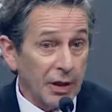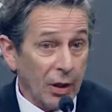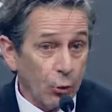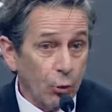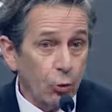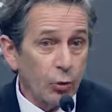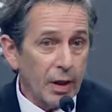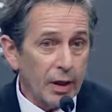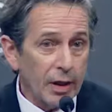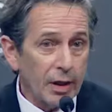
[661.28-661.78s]

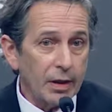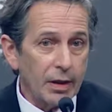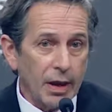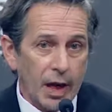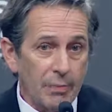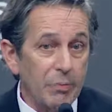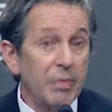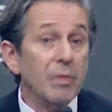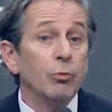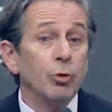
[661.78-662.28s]
We
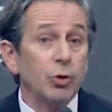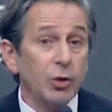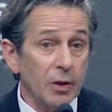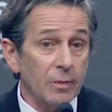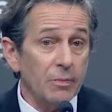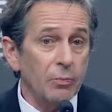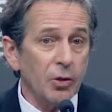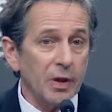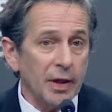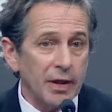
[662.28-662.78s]
lived a
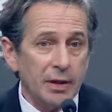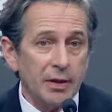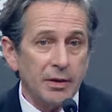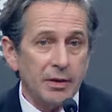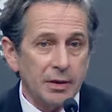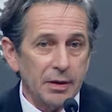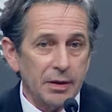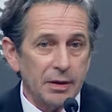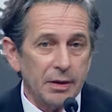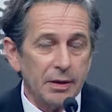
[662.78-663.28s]

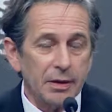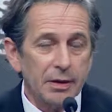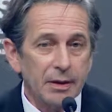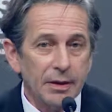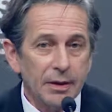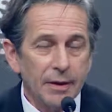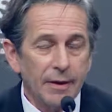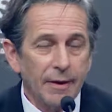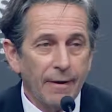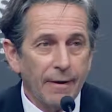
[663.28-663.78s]
dictatorship at the
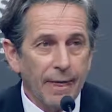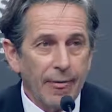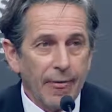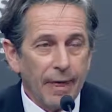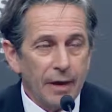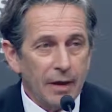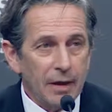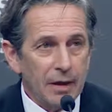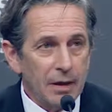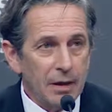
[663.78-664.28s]
same time
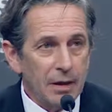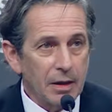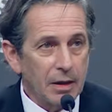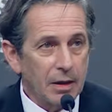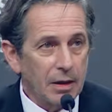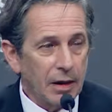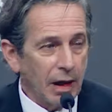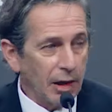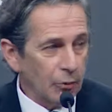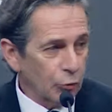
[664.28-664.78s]
as
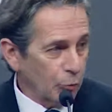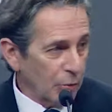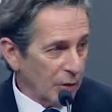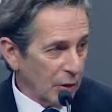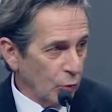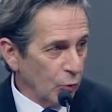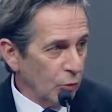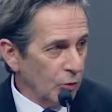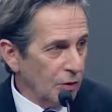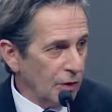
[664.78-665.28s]
Argentina.
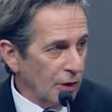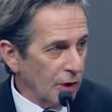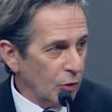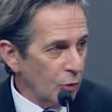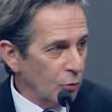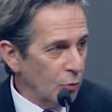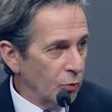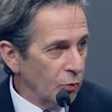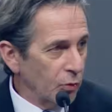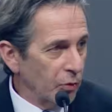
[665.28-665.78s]

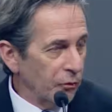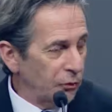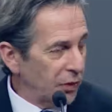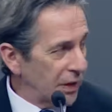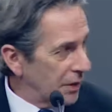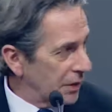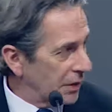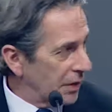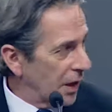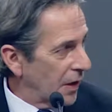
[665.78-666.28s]
And to your
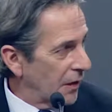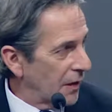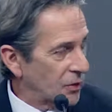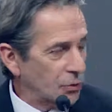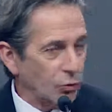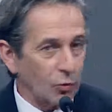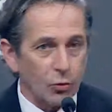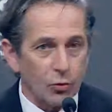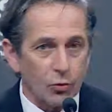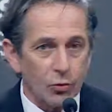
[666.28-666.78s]

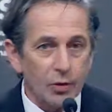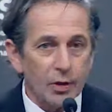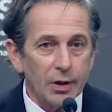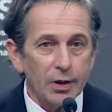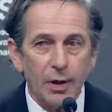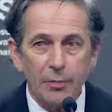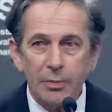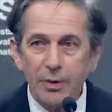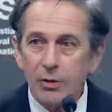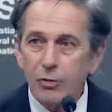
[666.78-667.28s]
question, how
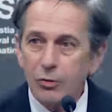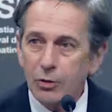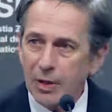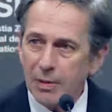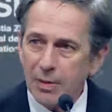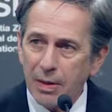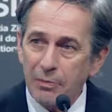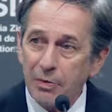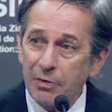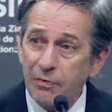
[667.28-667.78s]
did I
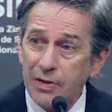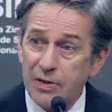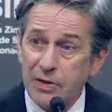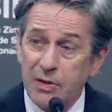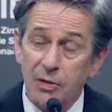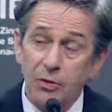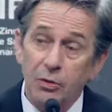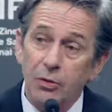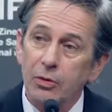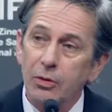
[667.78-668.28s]

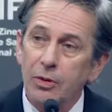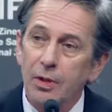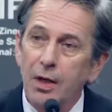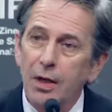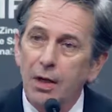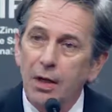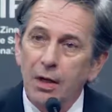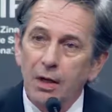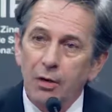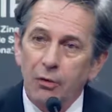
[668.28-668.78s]
address and
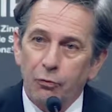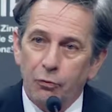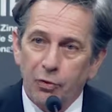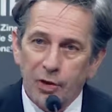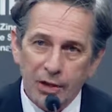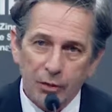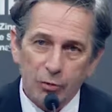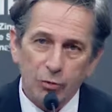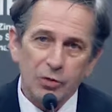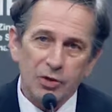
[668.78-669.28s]
approach my
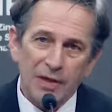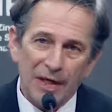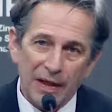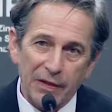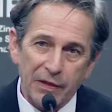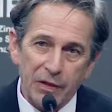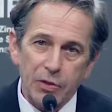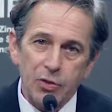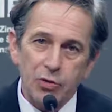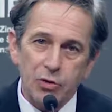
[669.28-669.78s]
role?
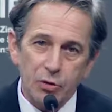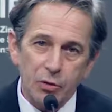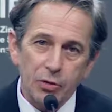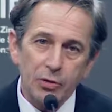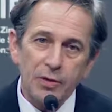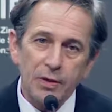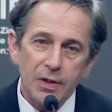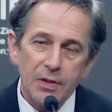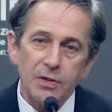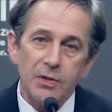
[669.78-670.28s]
What I
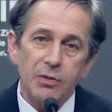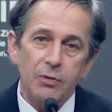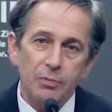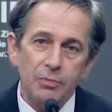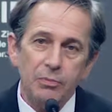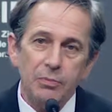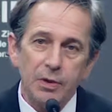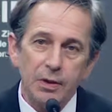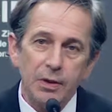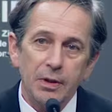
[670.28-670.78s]
liked
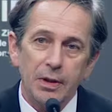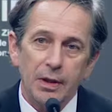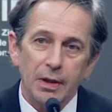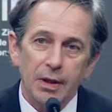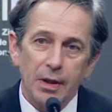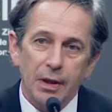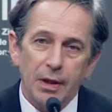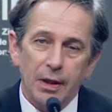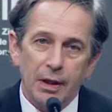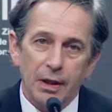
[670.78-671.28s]
is the
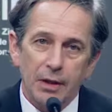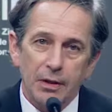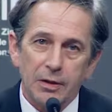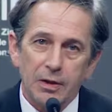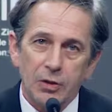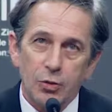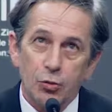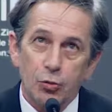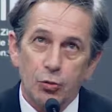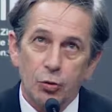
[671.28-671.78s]
contradiction
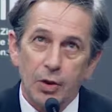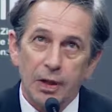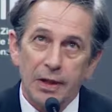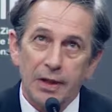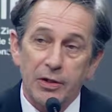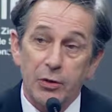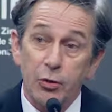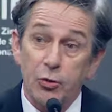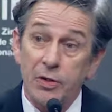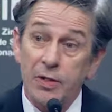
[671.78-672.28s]
of this
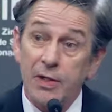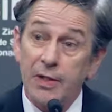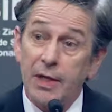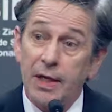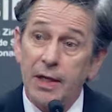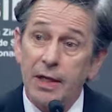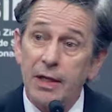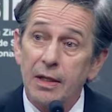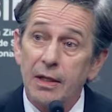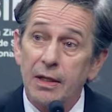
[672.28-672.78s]
character and the
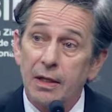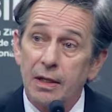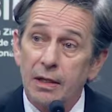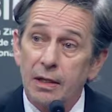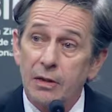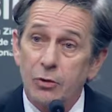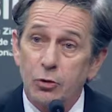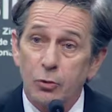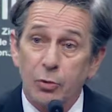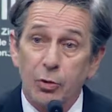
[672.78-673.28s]
man between
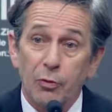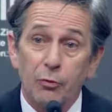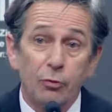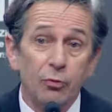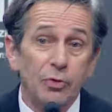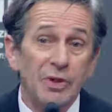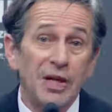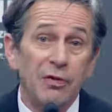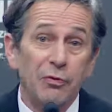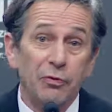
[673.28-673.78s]
his
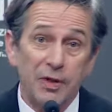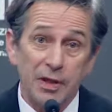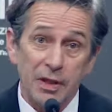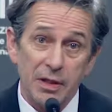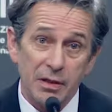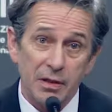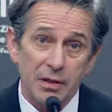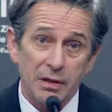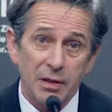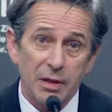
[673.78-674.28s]

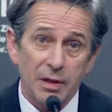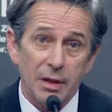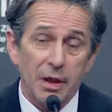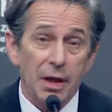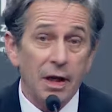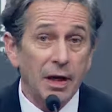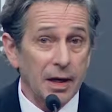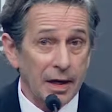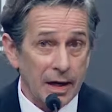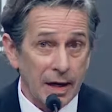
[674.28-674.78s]
religious,
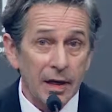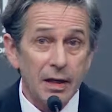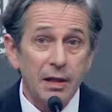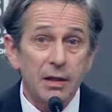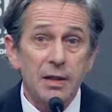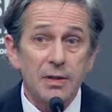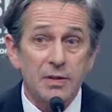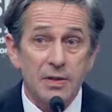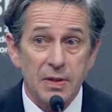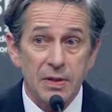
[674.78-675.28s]
deep
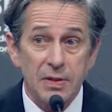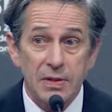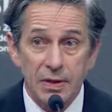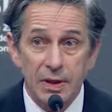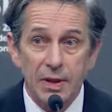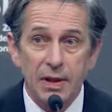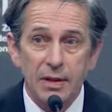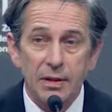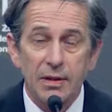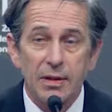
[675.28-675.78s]
faith,
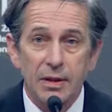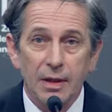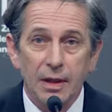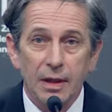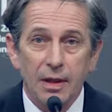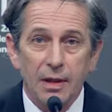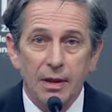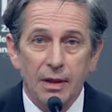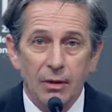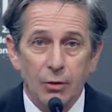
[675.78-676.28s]
real and
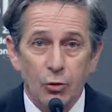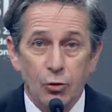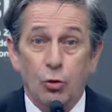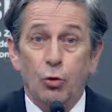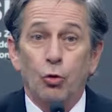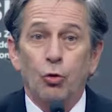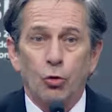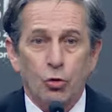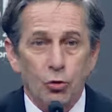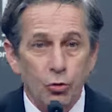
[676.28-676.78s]
sincere
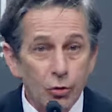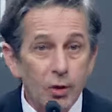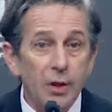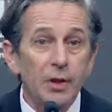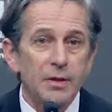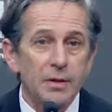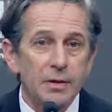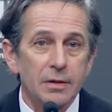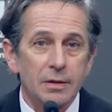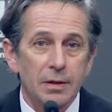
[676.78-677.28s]
faith,
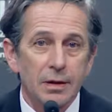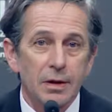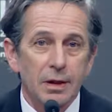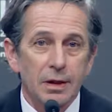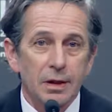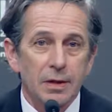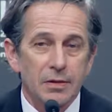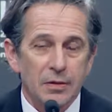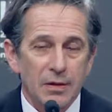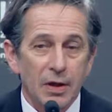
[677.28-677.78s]
and the
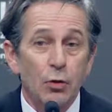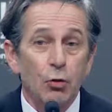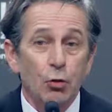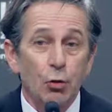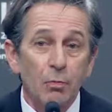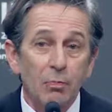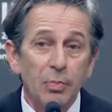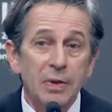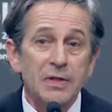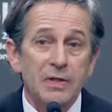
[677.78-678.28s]

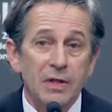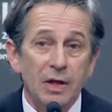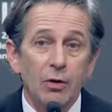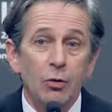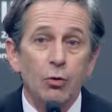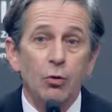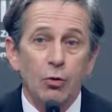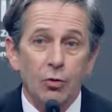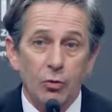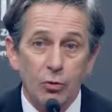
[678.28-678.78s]
horrors,
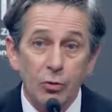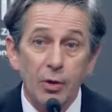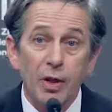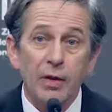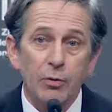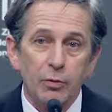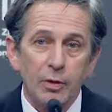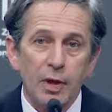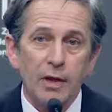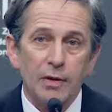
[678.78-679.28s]
and
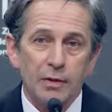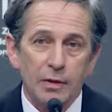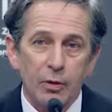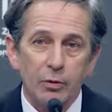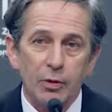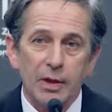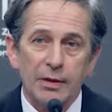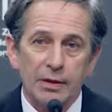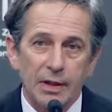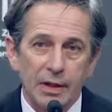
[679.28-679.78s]
being
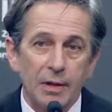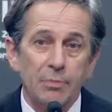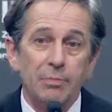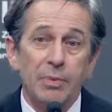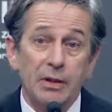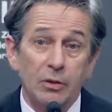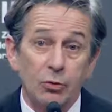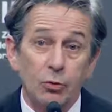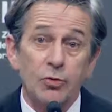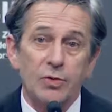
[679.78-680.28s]
accomplice of
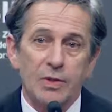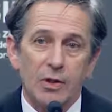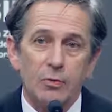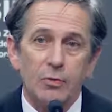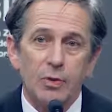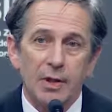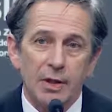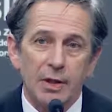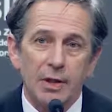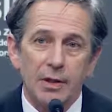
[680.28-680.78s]
the horrors
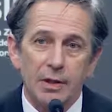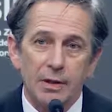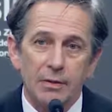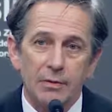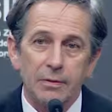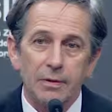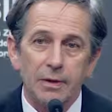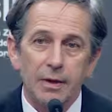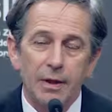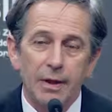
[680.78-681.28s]
of such a
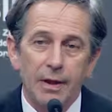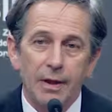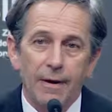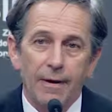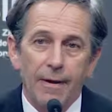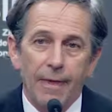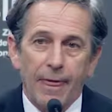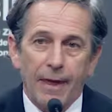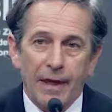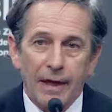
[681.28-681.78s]
horrible
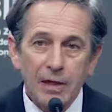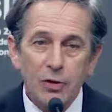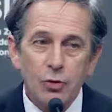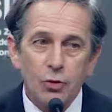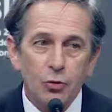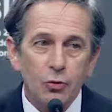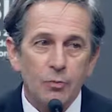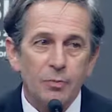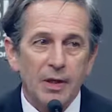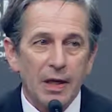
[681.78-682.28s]

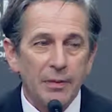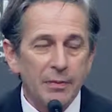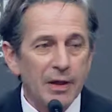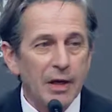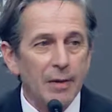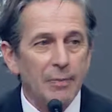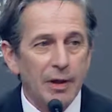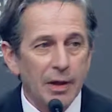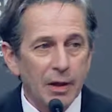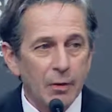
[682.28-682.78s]
dictatorship
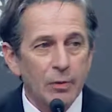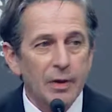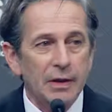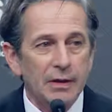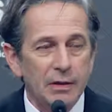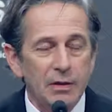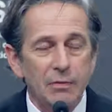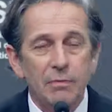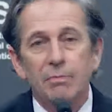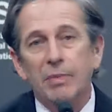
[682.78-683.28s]
as,
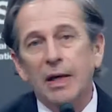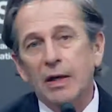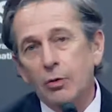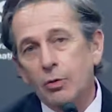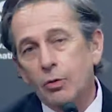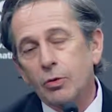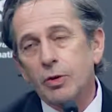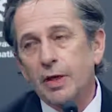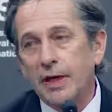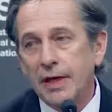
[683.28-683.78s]
as it
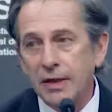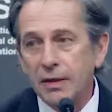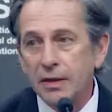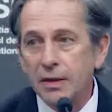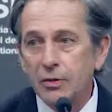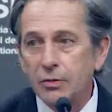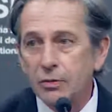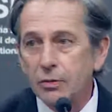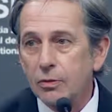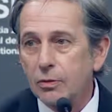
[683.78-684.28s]
was.
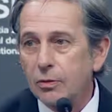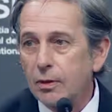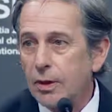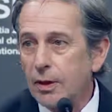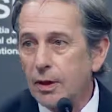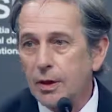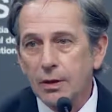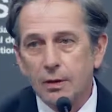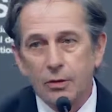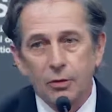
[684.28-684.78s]
That in the
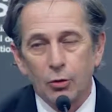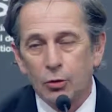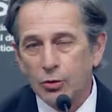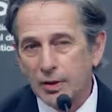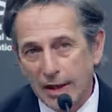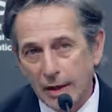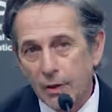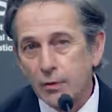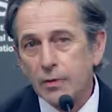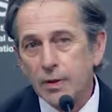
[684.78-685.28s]
film has an
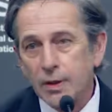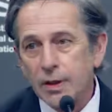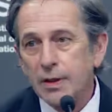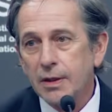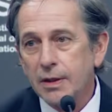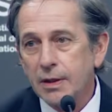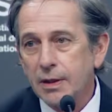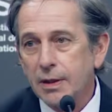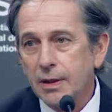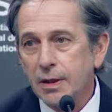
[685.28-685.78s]
ethical
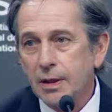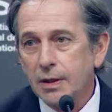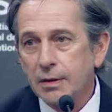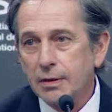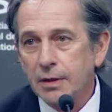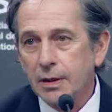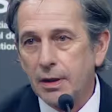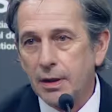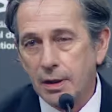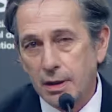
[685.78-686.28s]
value, which is
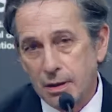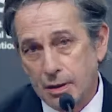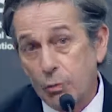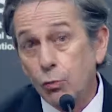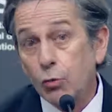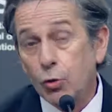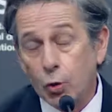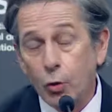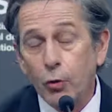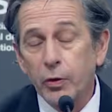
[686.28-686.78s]
quite
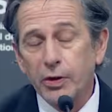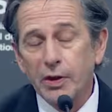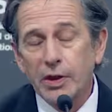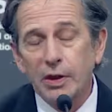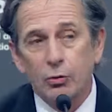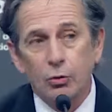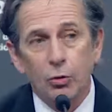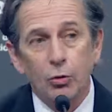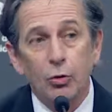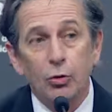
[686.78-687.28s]
noticeable,
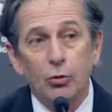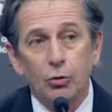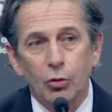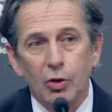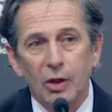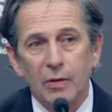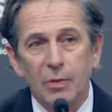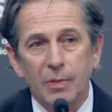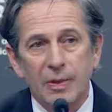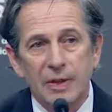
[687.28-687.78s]
and a
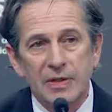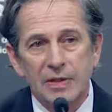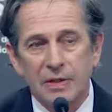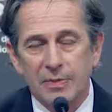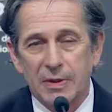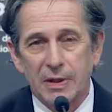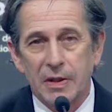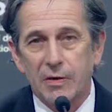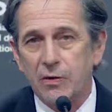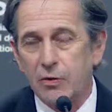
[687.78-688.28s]
young
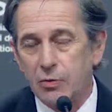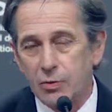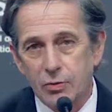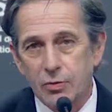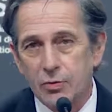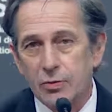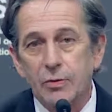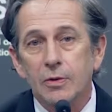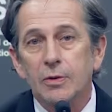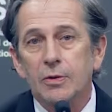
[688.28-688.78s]
director
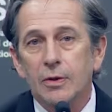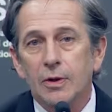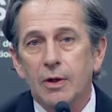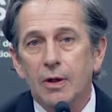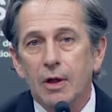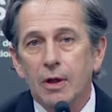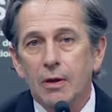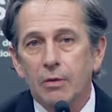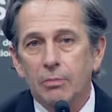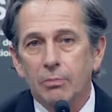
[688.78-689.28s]
addressing
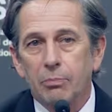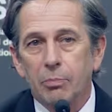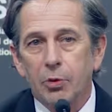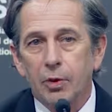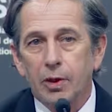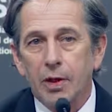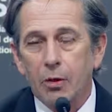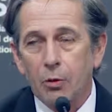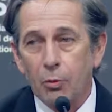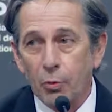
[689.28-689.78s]
this, I think it's
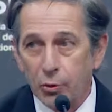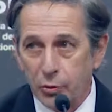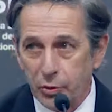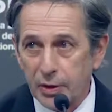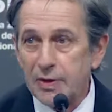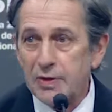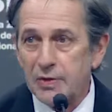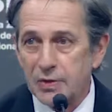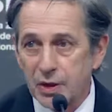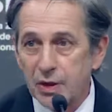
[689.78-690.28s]
marvelous,
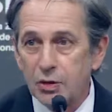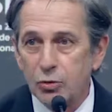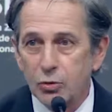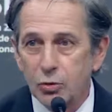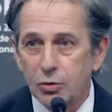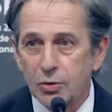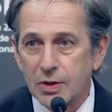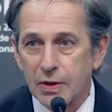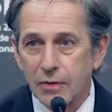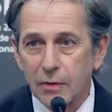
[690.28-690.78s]
because
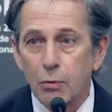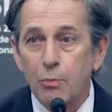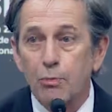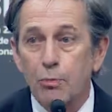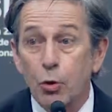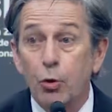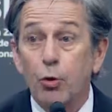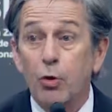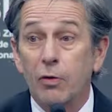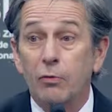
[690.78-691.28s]
I
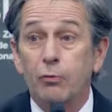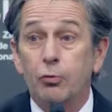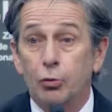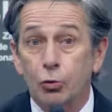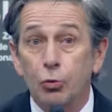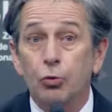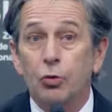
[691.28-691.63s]
insist,